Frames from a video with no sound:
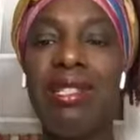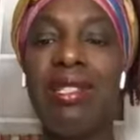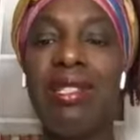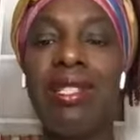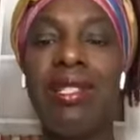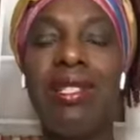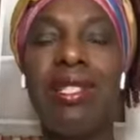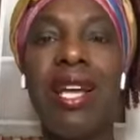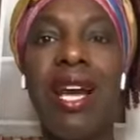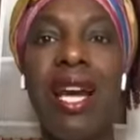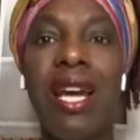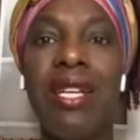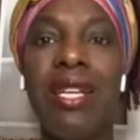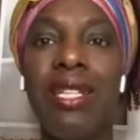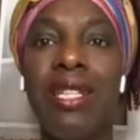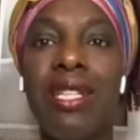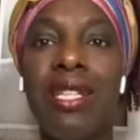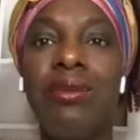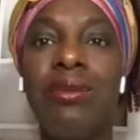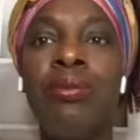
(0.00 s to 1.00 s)
in
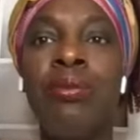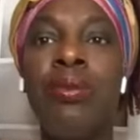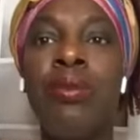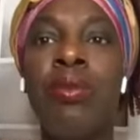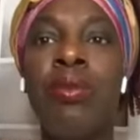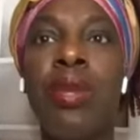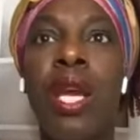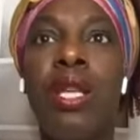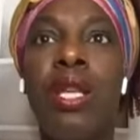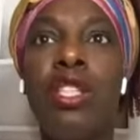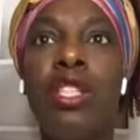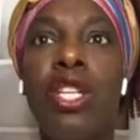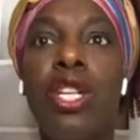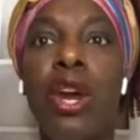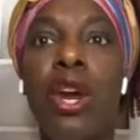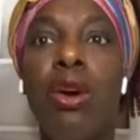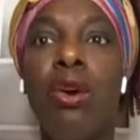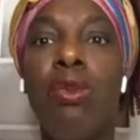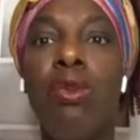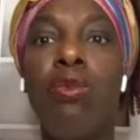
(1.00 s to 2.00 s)
society, you
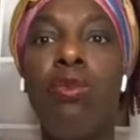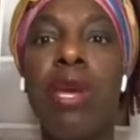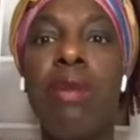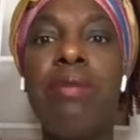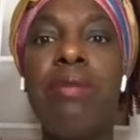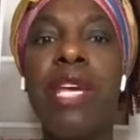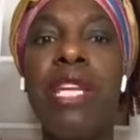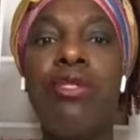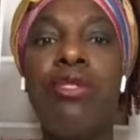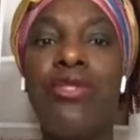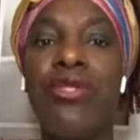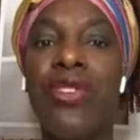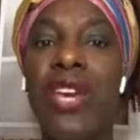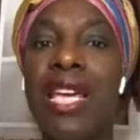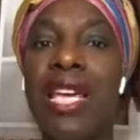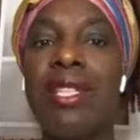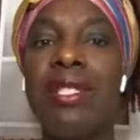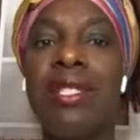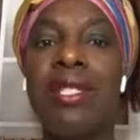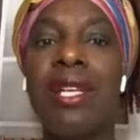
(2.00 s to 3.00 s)
know, women
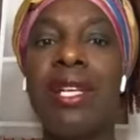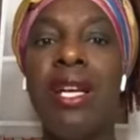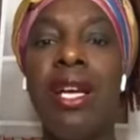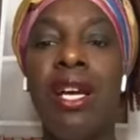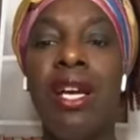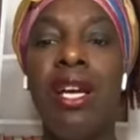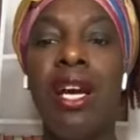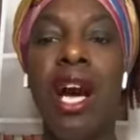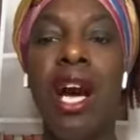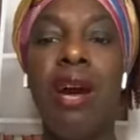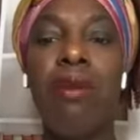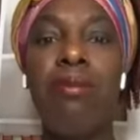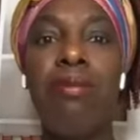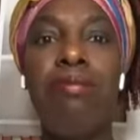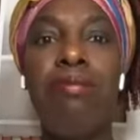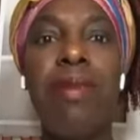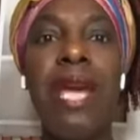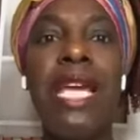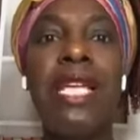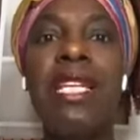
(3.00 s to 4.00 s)
face
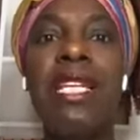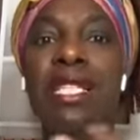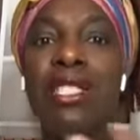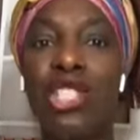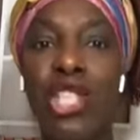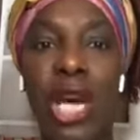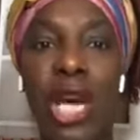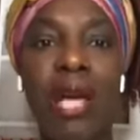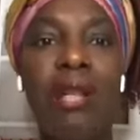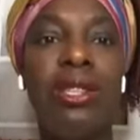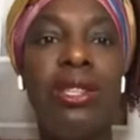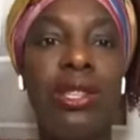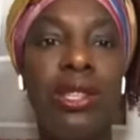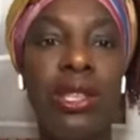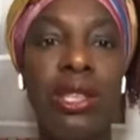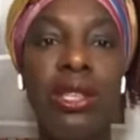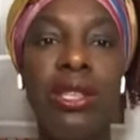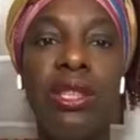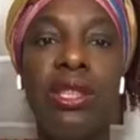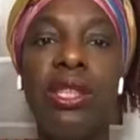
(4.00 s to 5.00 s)
many
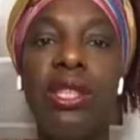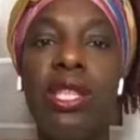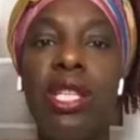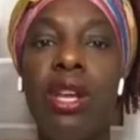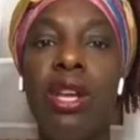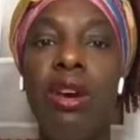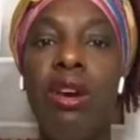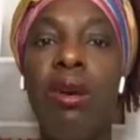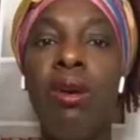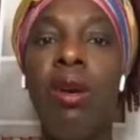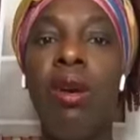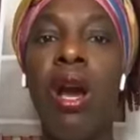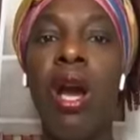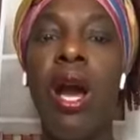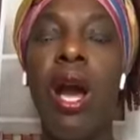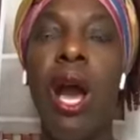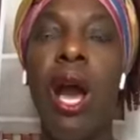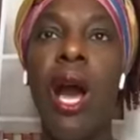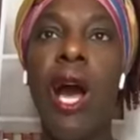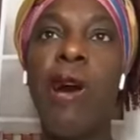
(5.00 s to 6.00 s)
challenges. You know,
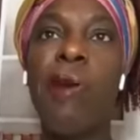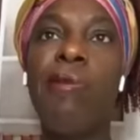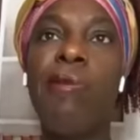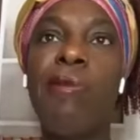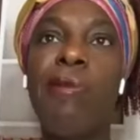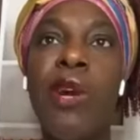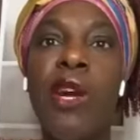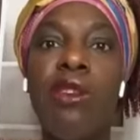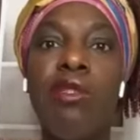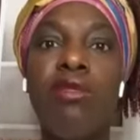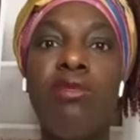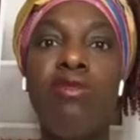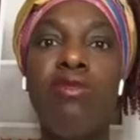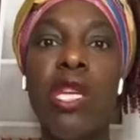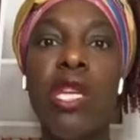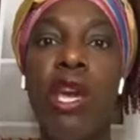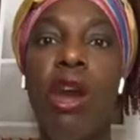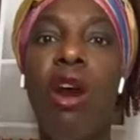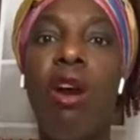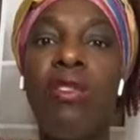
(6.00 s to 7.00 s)

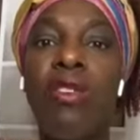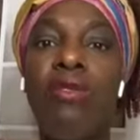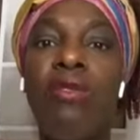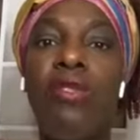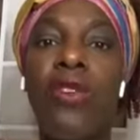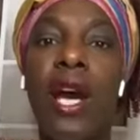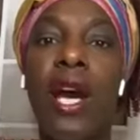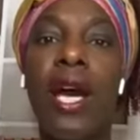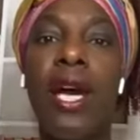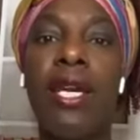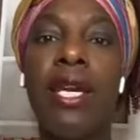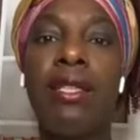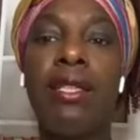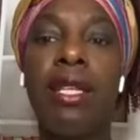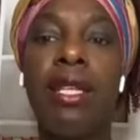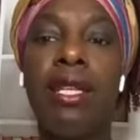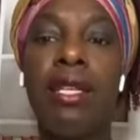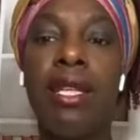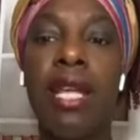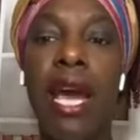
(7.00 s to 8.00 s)
we often
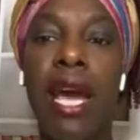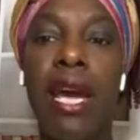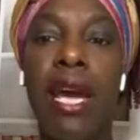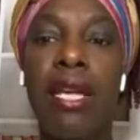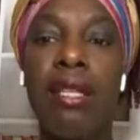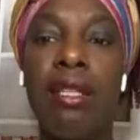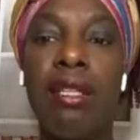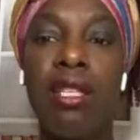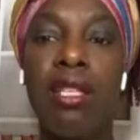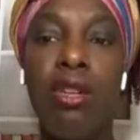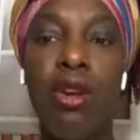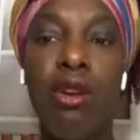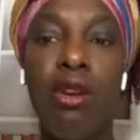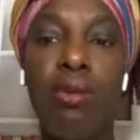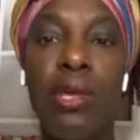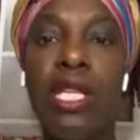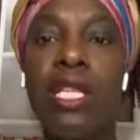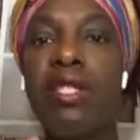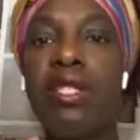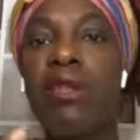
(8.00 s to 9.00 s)
find that, you know,
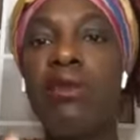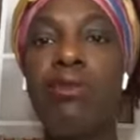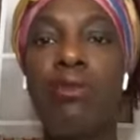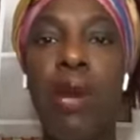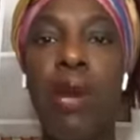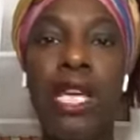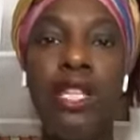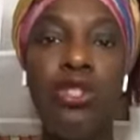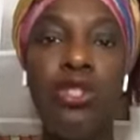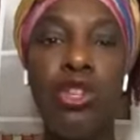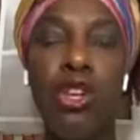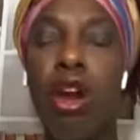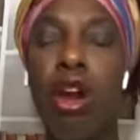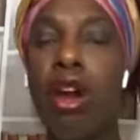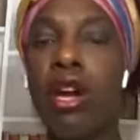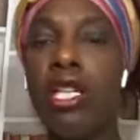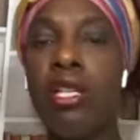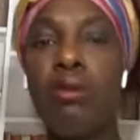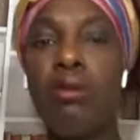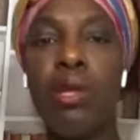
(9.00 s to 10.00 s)
because of
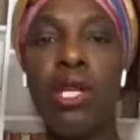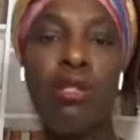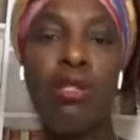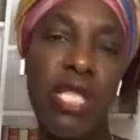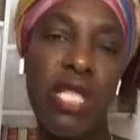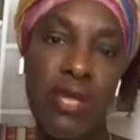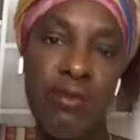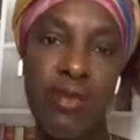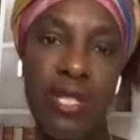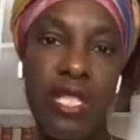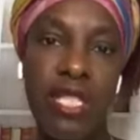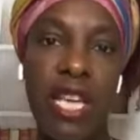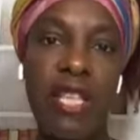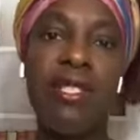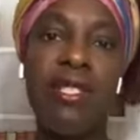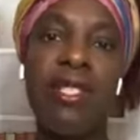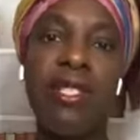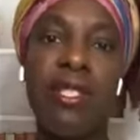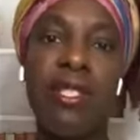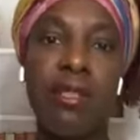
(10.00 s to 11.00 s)
patriarchy, because of
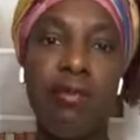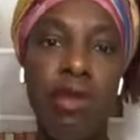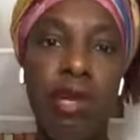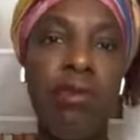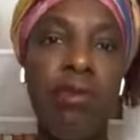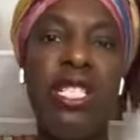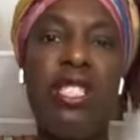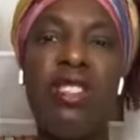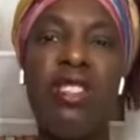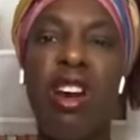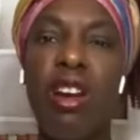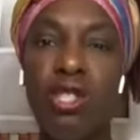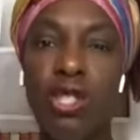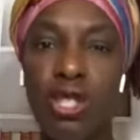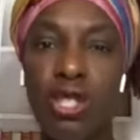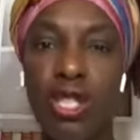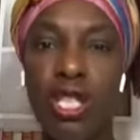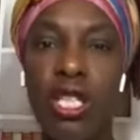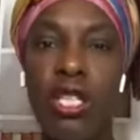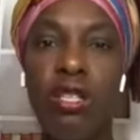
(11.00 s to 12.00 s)
sexism and
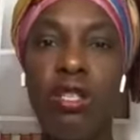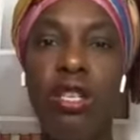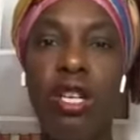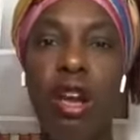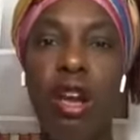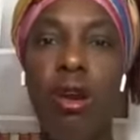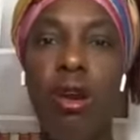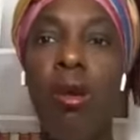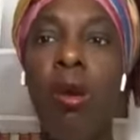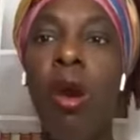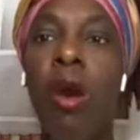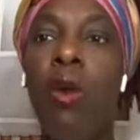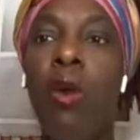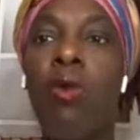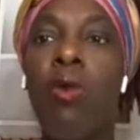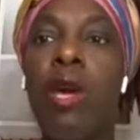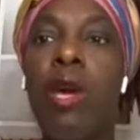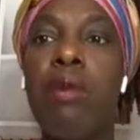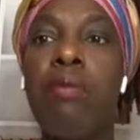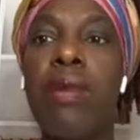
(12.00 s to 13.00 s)
misogyny, you know,
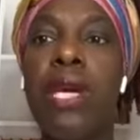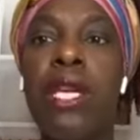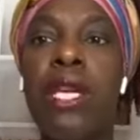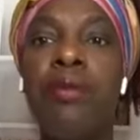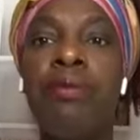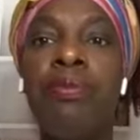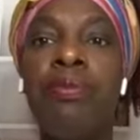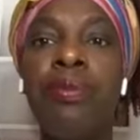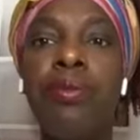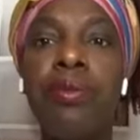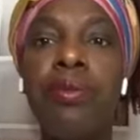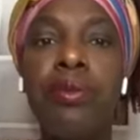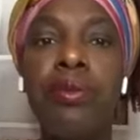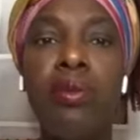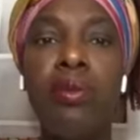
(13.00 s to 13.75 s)
women